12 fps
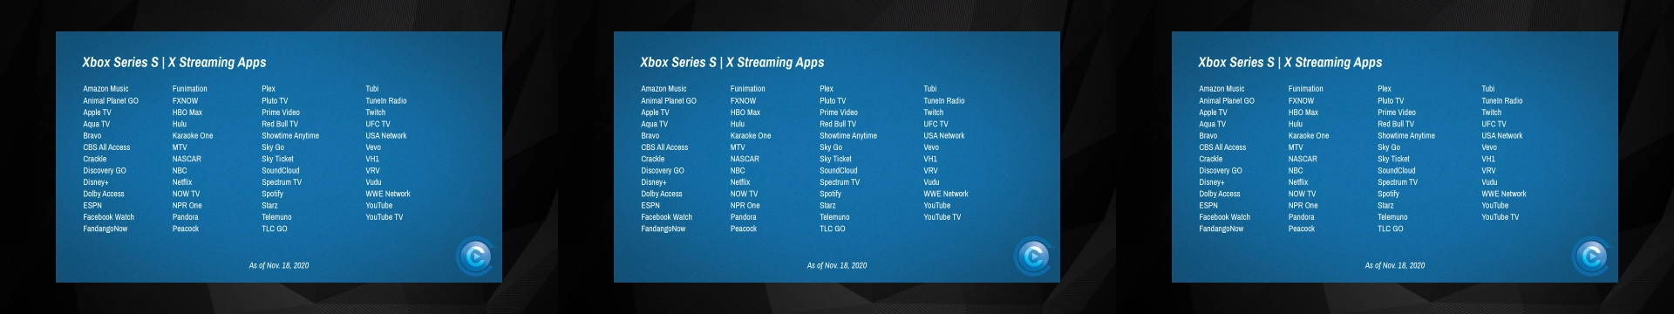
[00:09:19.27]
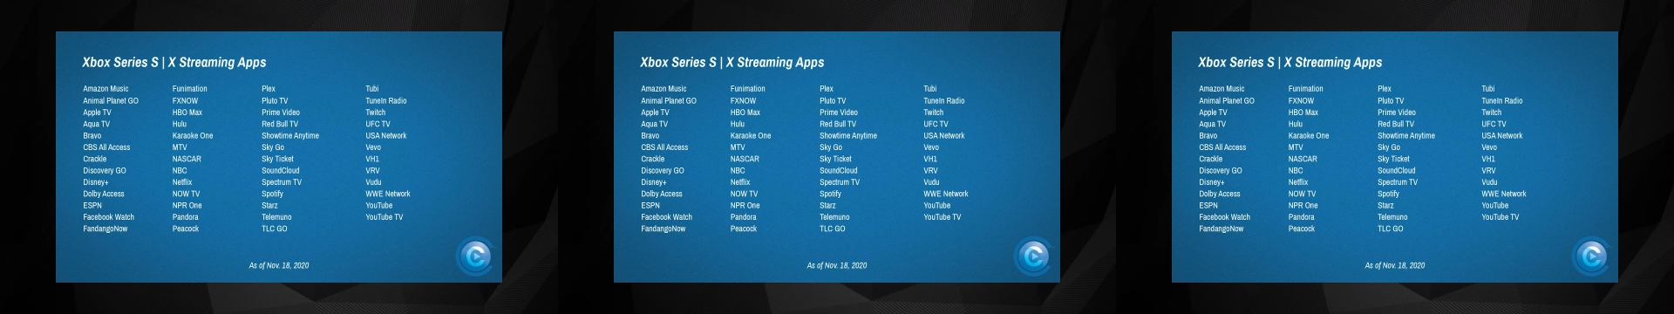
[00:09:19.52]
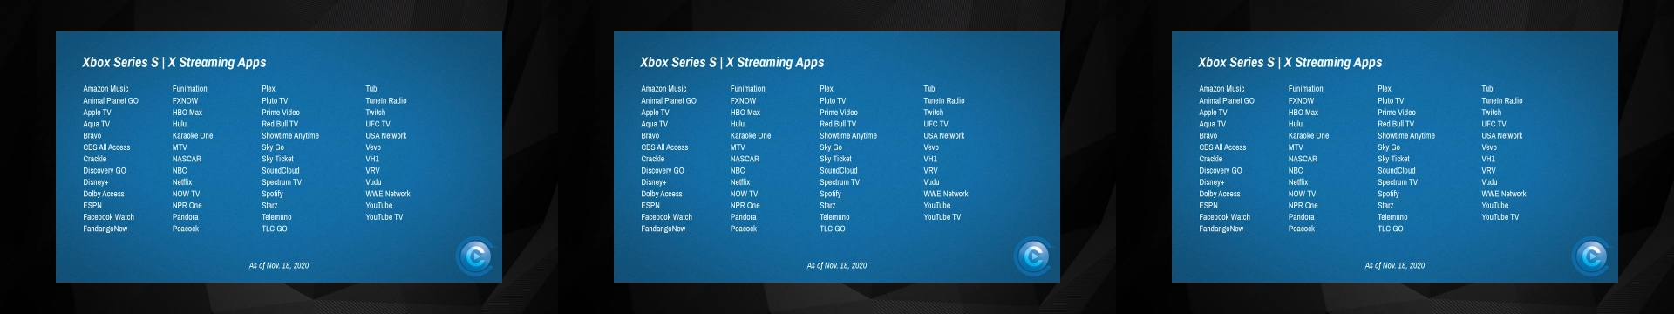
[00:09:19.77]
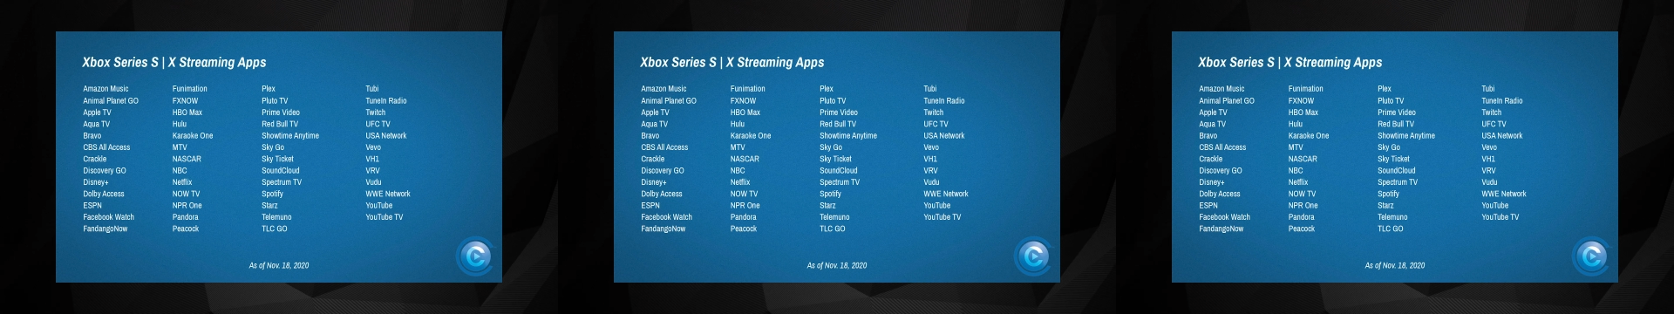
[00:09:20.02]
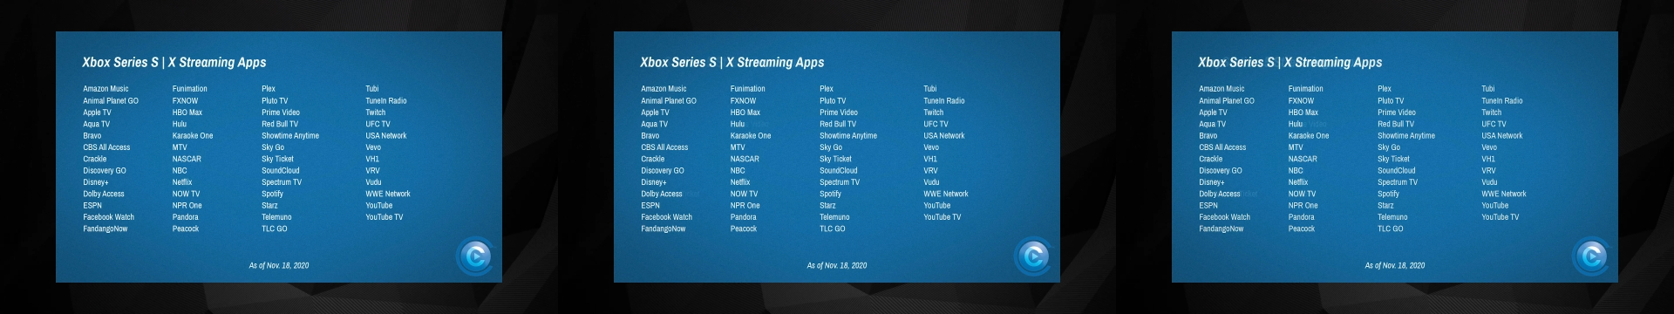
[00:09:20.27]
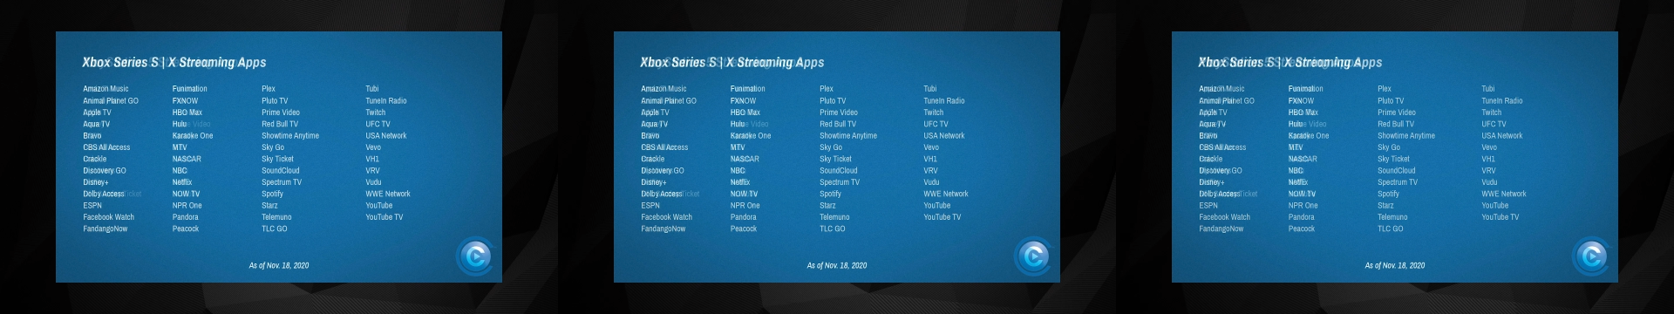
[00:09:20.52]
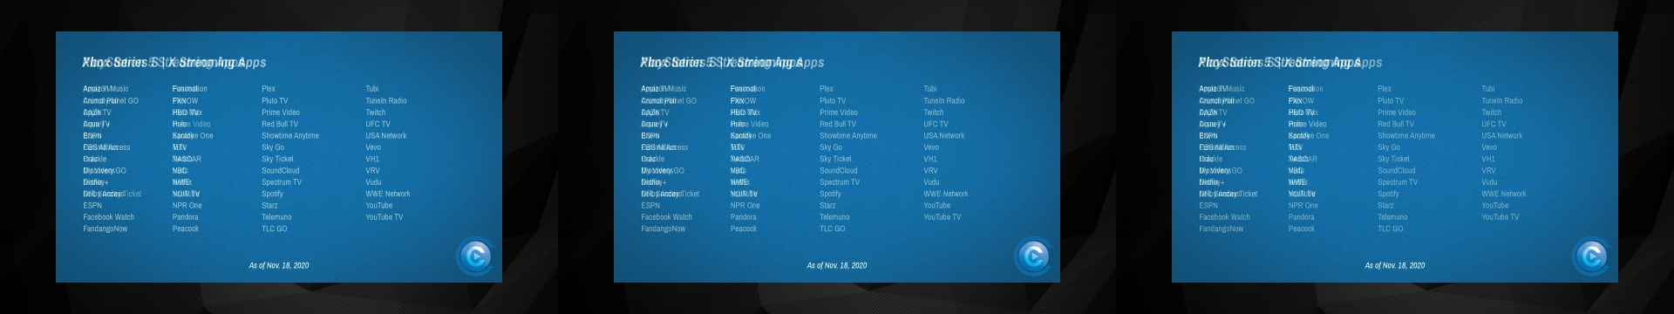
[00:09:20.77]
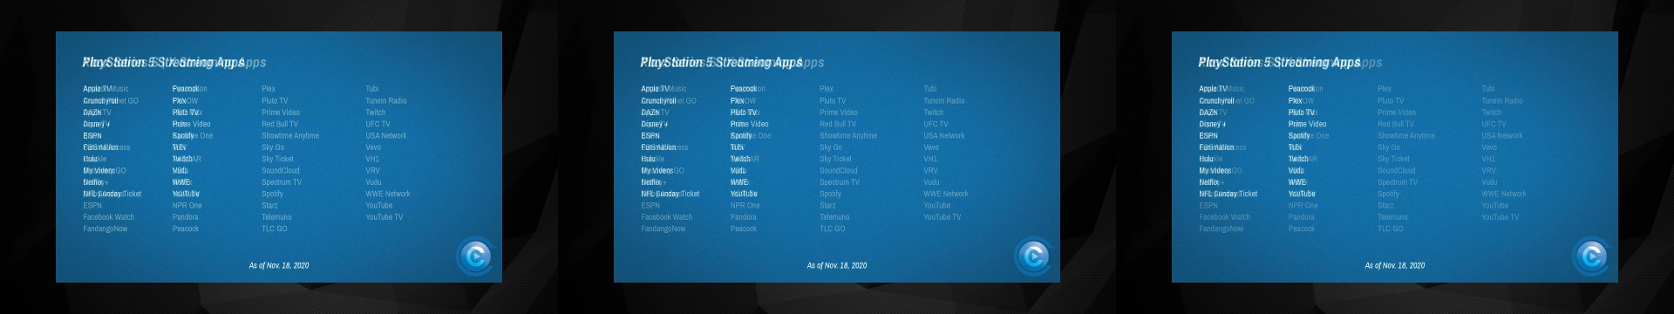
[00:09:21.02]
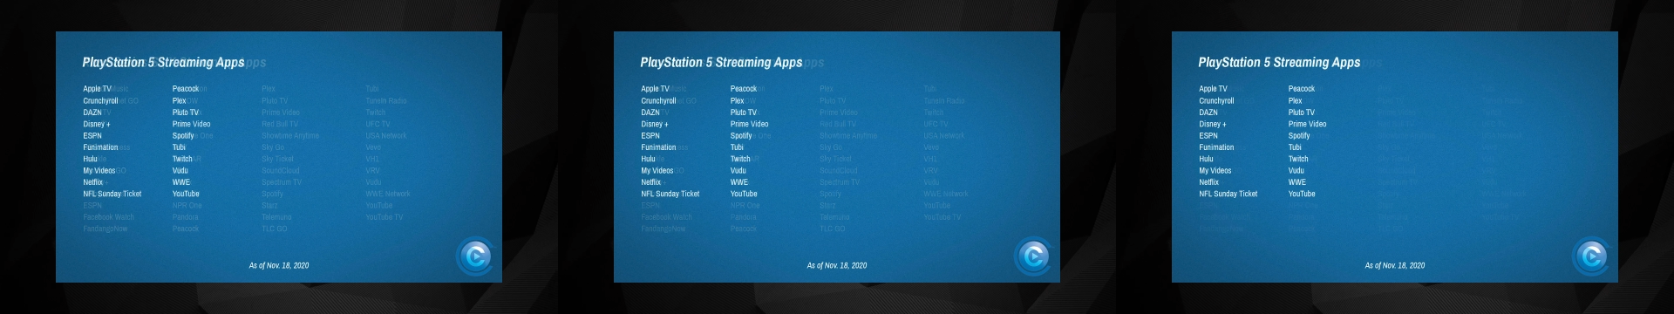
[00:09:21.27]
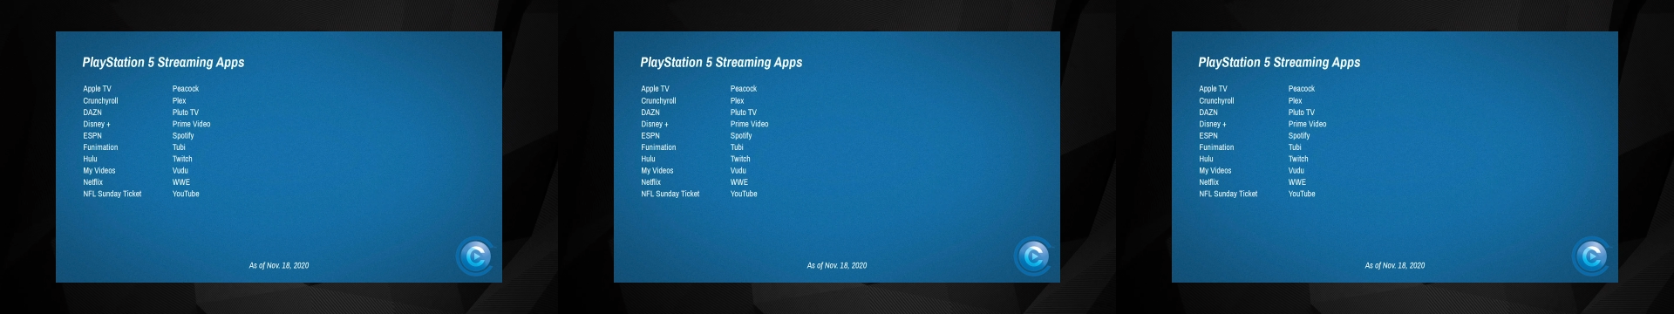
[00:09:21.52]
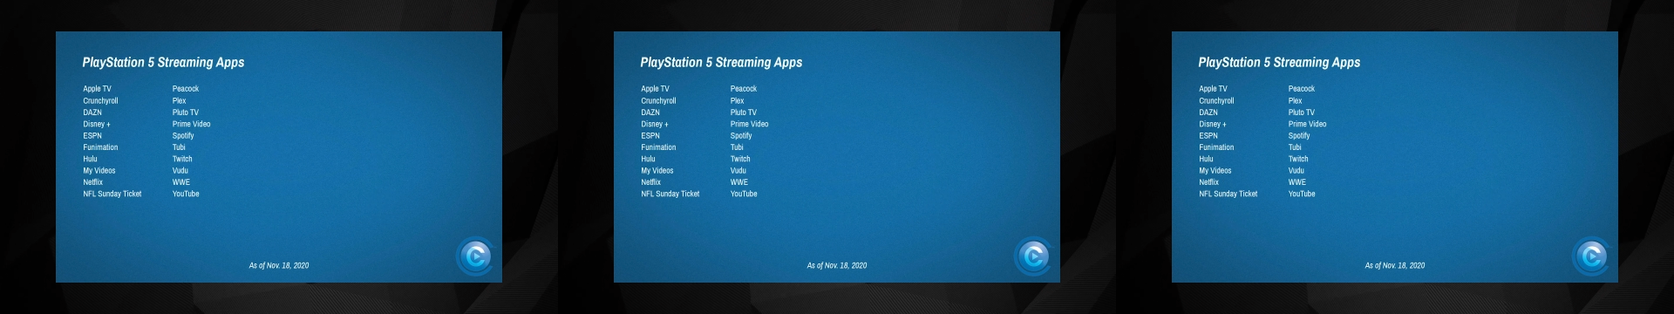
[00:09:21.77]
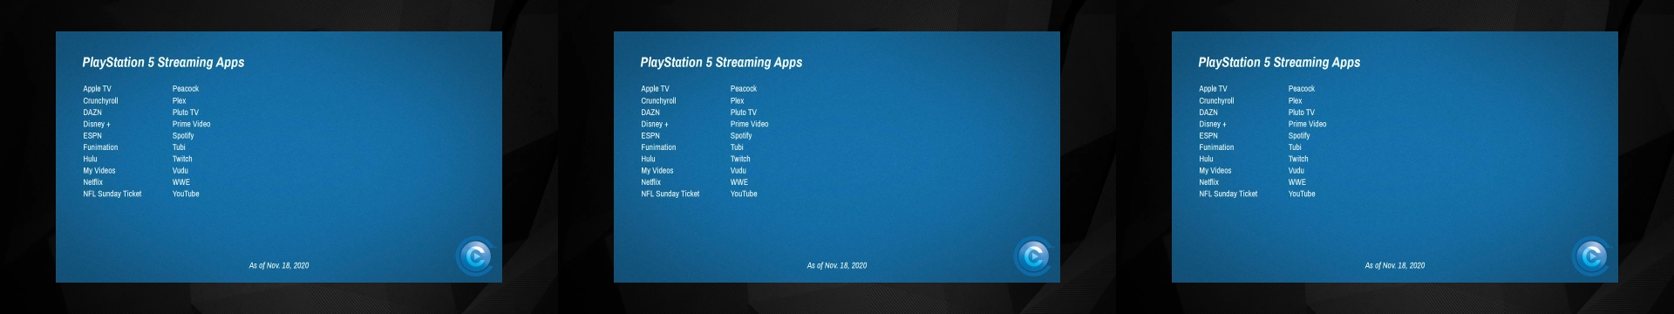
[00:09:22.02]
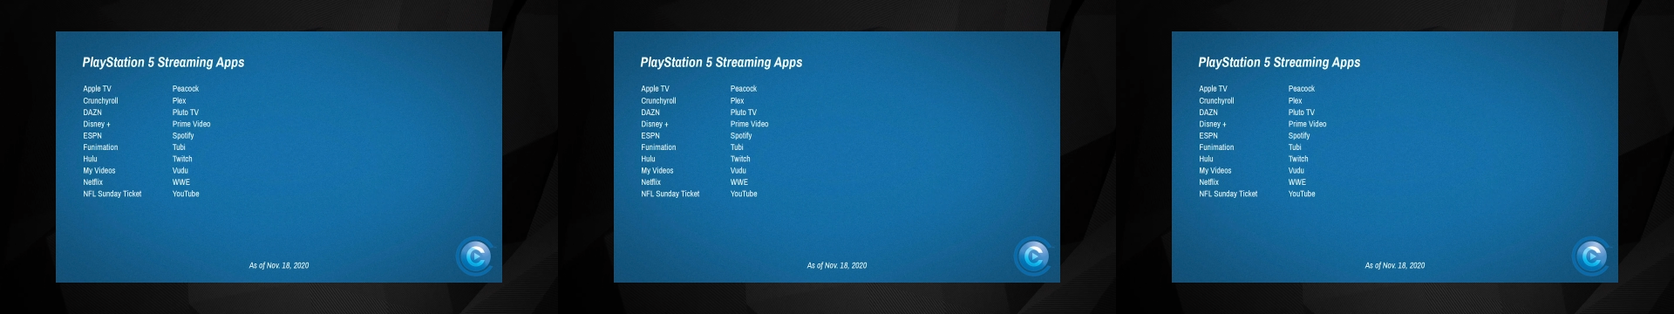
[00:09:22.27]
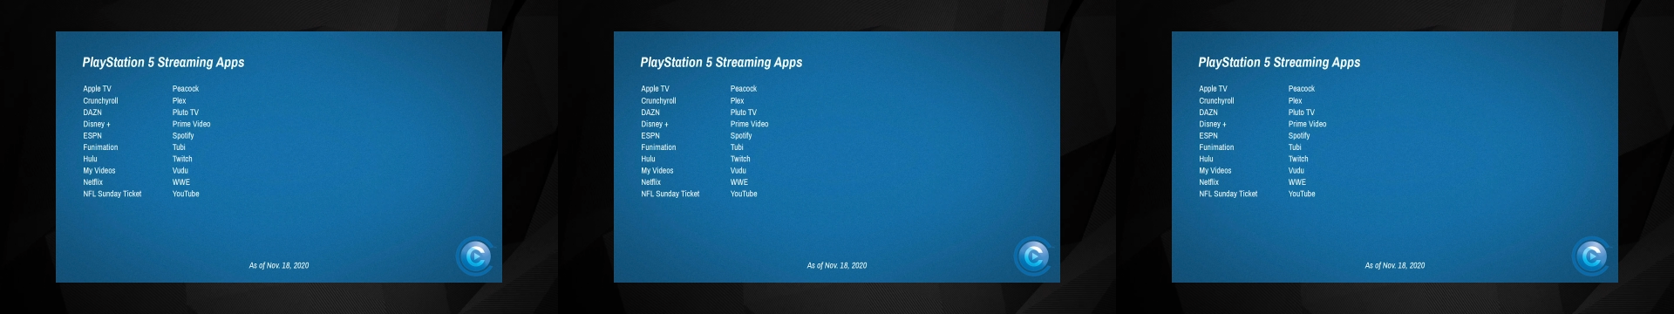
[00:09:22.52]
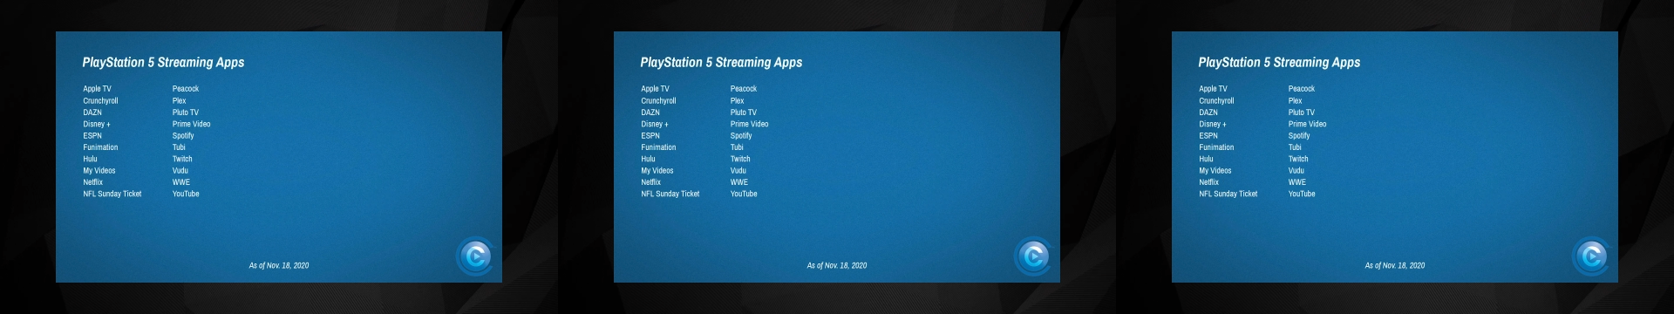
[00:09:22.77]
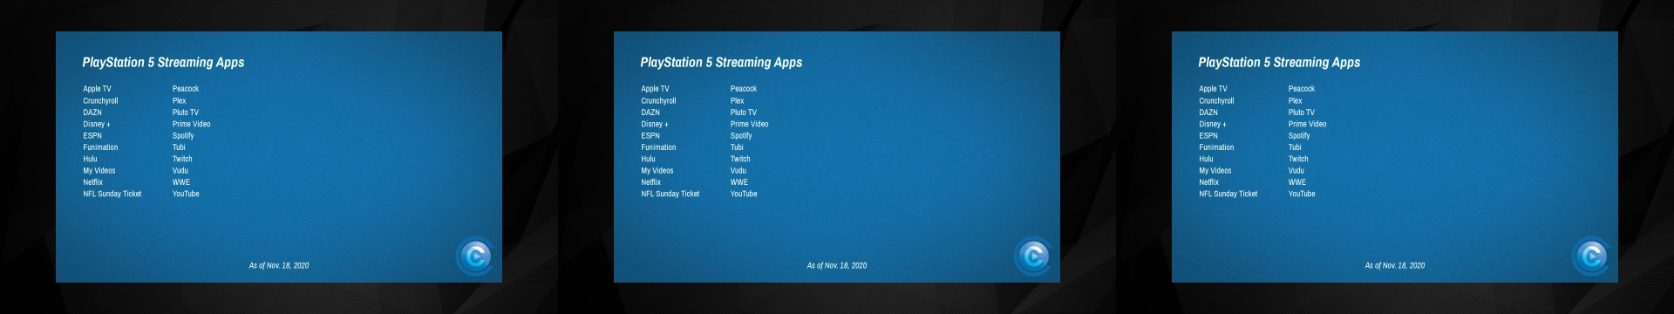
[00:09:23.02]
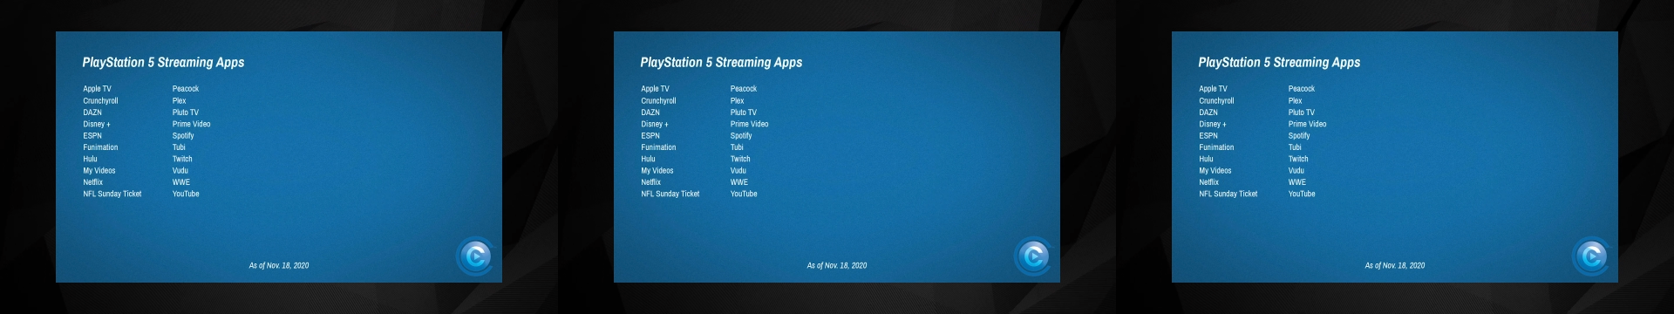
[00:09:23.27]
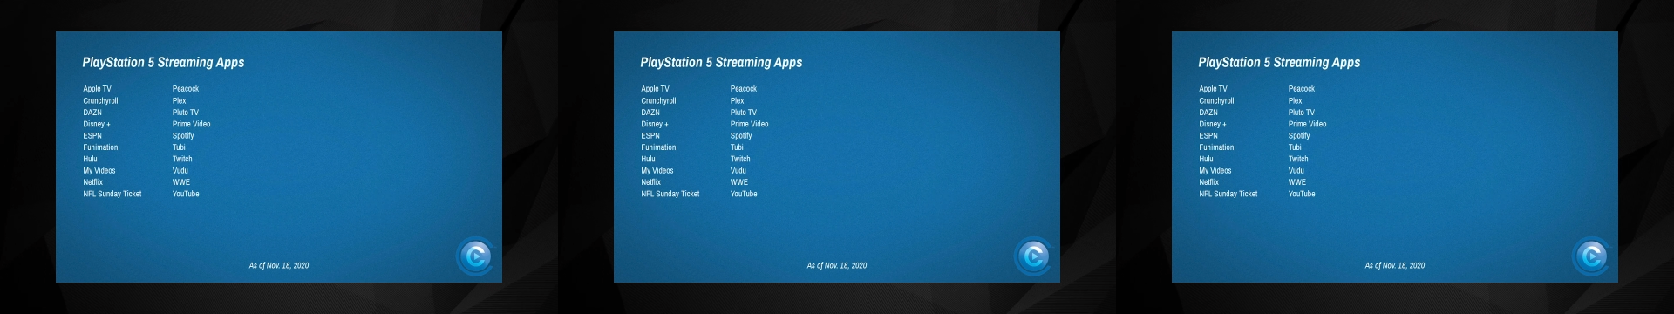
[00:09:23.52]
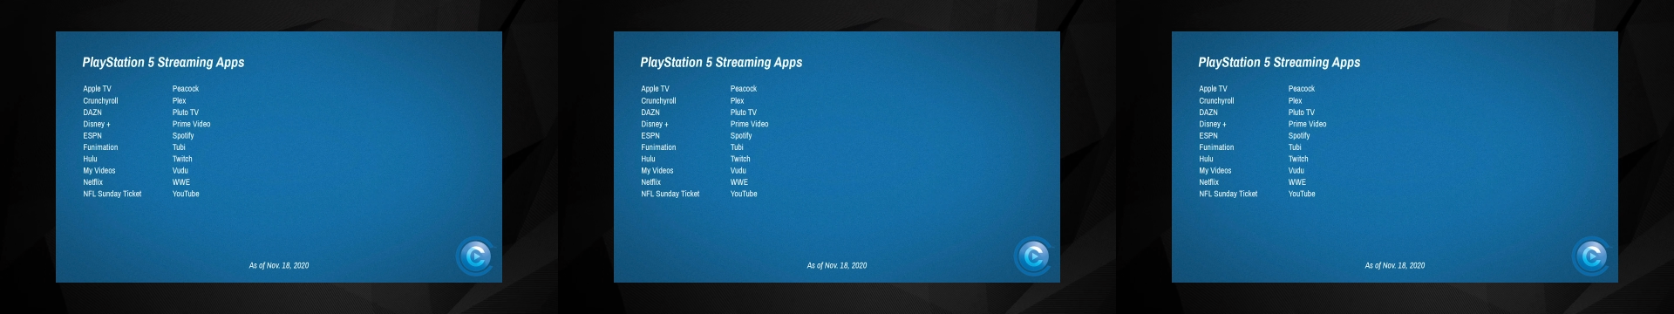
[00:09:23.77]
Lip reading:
No face is visible, so there are no lips to read.